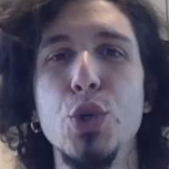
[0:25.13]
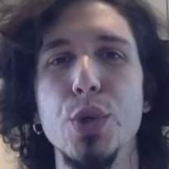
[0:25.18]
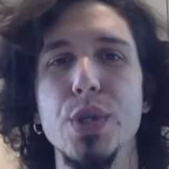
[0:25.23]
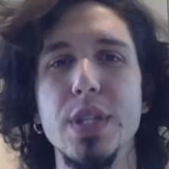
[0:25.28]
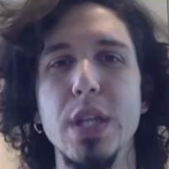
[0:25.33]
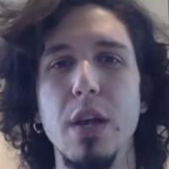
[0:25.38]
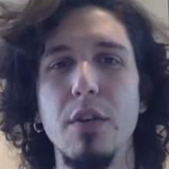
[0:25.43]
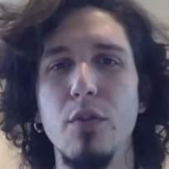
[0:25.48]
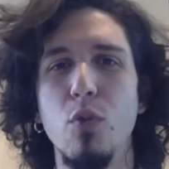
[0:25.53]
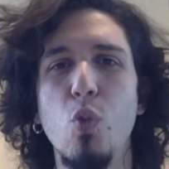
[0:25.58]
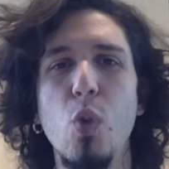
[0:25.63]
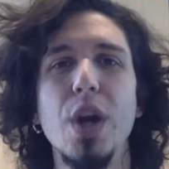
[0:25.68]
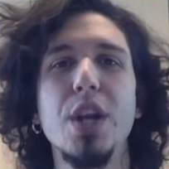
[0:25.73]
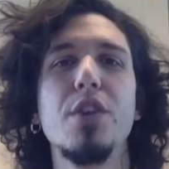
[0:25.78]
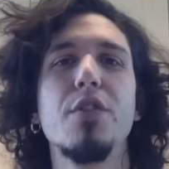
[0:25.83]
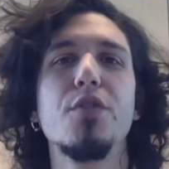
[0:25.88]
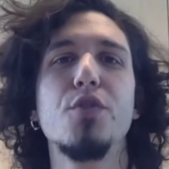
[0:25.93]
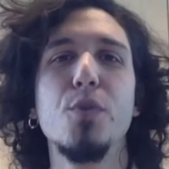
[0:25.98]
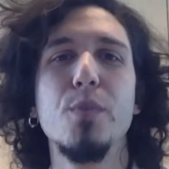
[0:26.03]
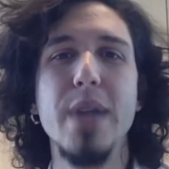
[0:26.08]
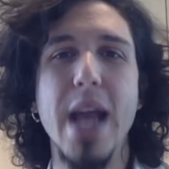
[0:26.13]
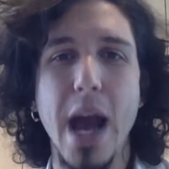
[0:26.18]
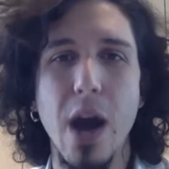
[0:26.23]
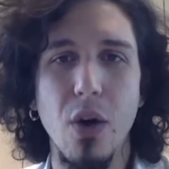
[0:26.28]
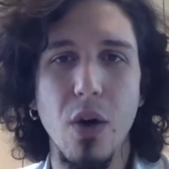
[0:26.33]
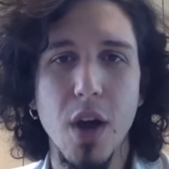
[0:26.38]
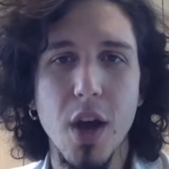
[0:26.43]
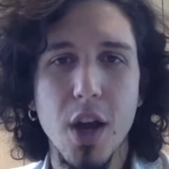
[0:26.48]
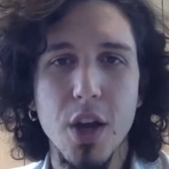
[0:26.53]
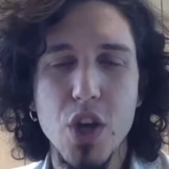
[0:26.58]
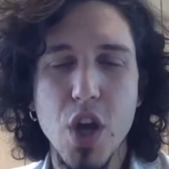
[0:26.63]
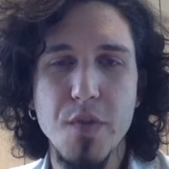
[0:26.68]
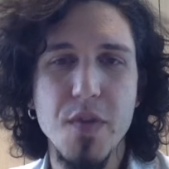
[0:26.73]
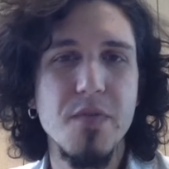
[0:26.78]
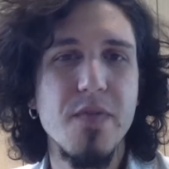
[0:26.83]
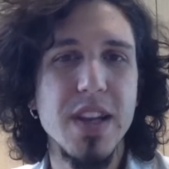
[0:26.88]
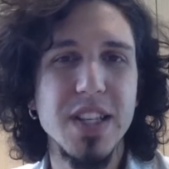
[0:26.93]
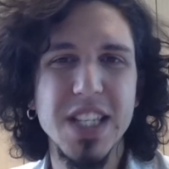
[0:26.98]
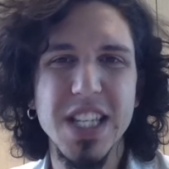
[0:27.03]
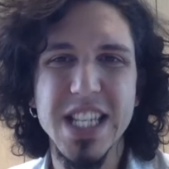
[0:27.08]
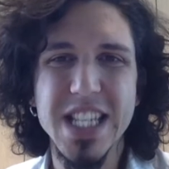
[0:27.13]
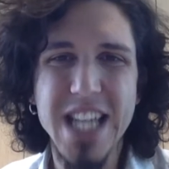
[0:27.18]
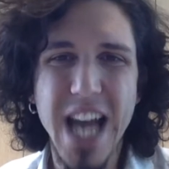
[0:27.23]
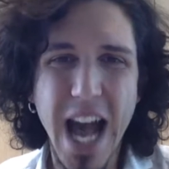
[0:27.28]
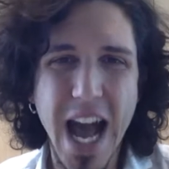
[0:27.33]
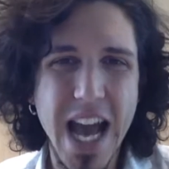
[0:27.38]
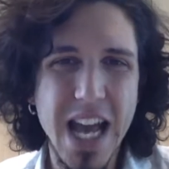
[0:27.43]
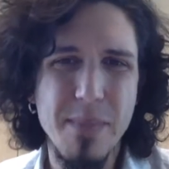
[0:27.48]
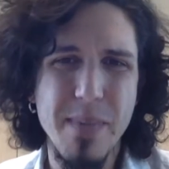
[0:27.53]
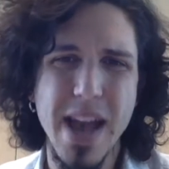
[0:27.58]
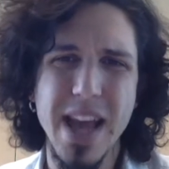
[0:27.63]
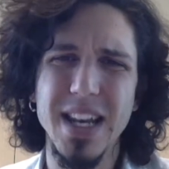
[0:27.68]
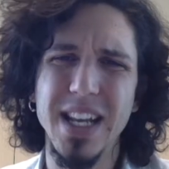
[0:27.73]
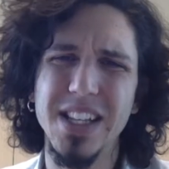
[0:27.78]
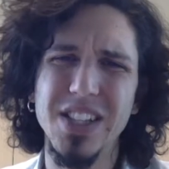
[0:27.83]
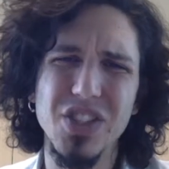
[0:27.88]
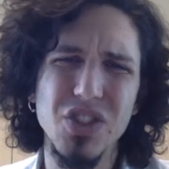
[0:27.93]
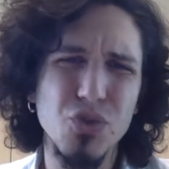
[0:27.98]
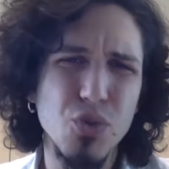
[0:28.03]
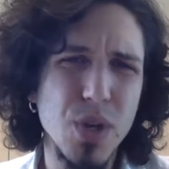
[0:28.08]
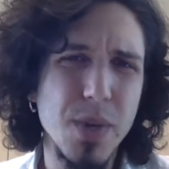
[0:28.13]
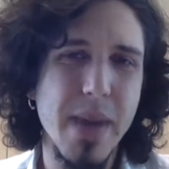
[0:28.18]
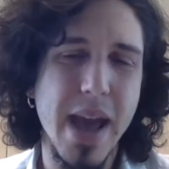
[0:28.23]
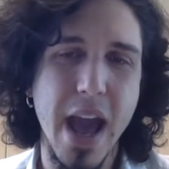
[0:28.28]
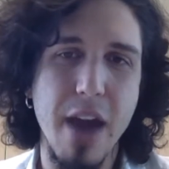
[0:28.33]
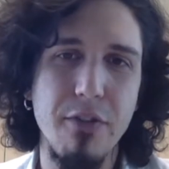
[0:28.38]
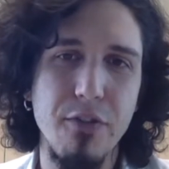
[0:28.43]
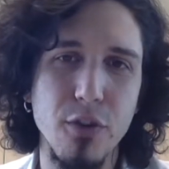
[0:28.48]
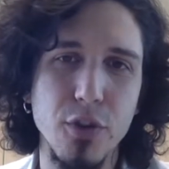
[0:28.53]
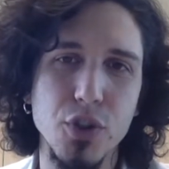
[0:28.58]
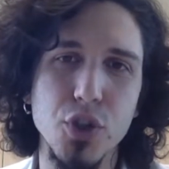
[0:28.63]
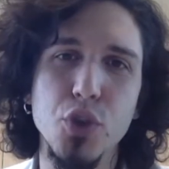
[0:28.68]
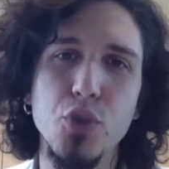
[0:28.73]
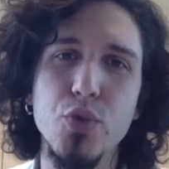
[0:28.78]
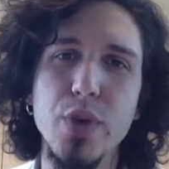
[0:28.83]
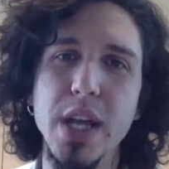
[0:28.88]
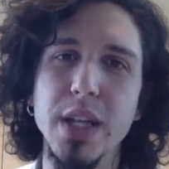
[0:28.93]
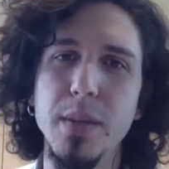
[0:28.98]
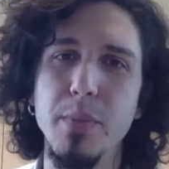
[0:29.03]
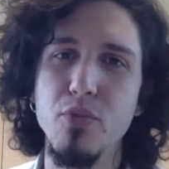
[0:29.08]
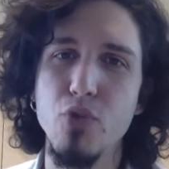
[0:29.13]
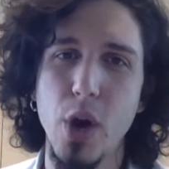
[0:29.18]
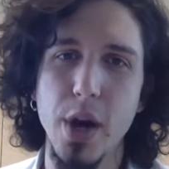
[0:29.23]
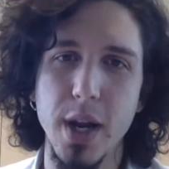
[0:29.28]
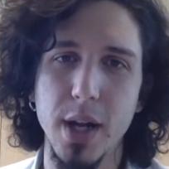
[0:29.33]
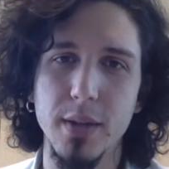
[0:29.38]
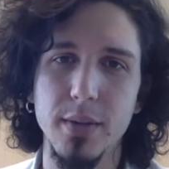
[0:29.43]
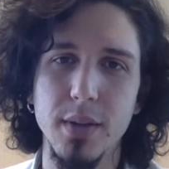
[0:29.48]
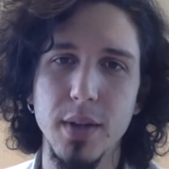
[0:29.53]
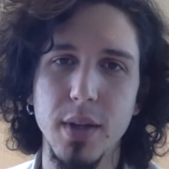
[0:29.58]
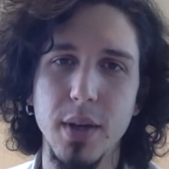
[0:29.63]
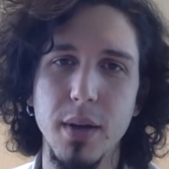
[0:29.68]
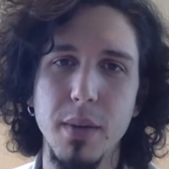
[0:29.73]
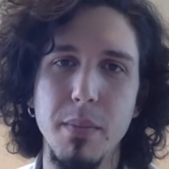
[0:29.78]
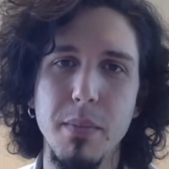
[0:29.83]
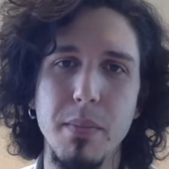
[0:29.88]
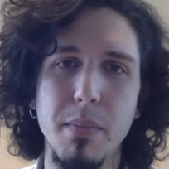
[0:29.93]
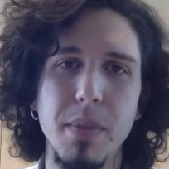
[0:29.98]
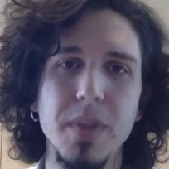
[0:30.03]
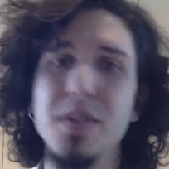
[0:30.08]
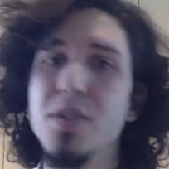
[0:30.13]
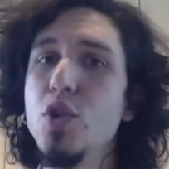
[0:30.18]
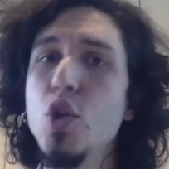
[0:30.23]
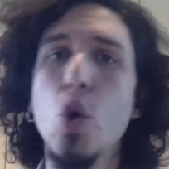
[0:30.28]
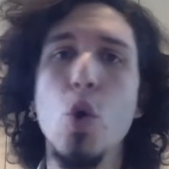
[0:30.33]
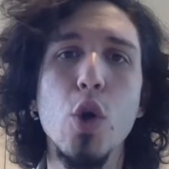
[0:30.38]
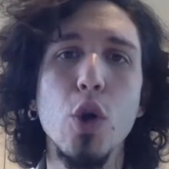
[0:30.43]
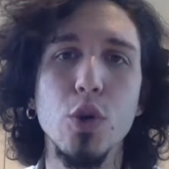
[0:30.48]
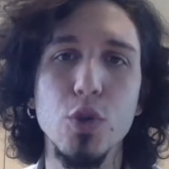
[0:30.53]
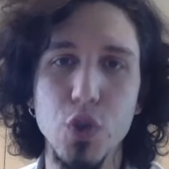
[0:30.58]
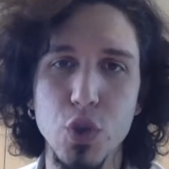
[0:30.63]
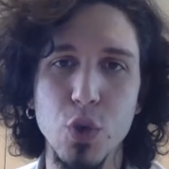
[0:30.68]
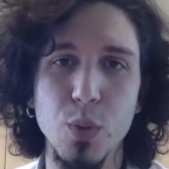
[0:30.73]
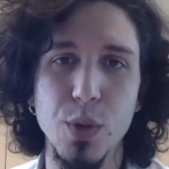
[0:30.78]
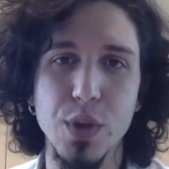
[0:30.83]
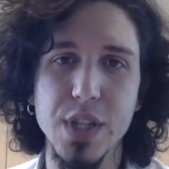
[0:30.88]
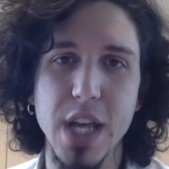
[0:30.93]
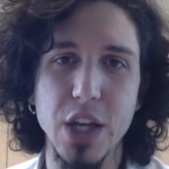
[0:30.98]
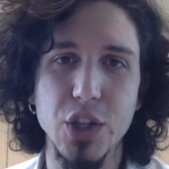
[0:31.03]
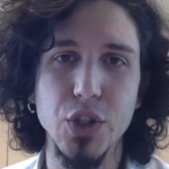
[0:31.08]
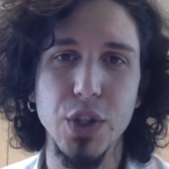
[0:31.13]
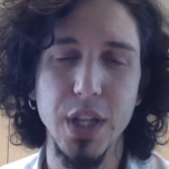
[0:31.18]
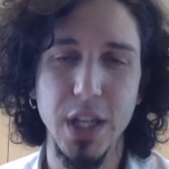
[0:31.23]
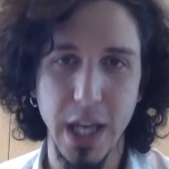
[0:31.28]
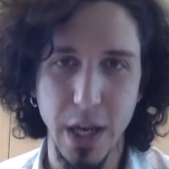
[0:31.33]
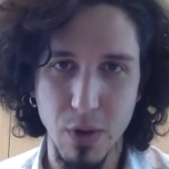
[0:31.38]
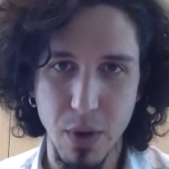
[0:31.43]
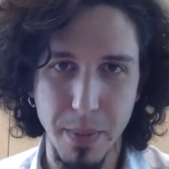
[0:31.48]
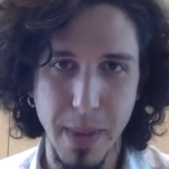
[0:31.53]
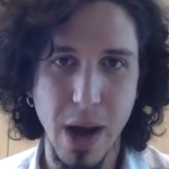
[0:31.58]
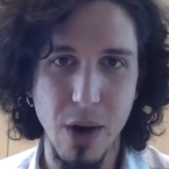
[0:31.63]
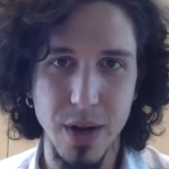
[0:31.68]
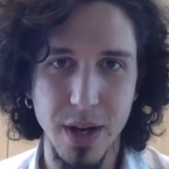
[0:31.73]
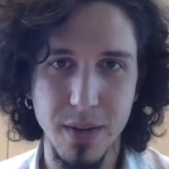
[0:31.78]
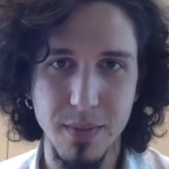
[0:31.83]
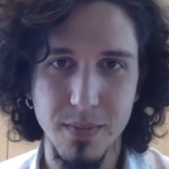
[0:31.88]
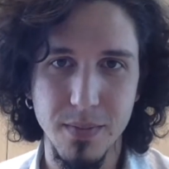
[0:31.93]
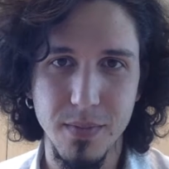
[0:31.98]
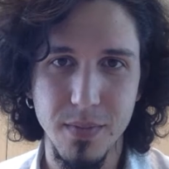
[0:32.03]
yourself 1 year from now. You have invested time and extreme effort to create the product, but no consumers actually care about it.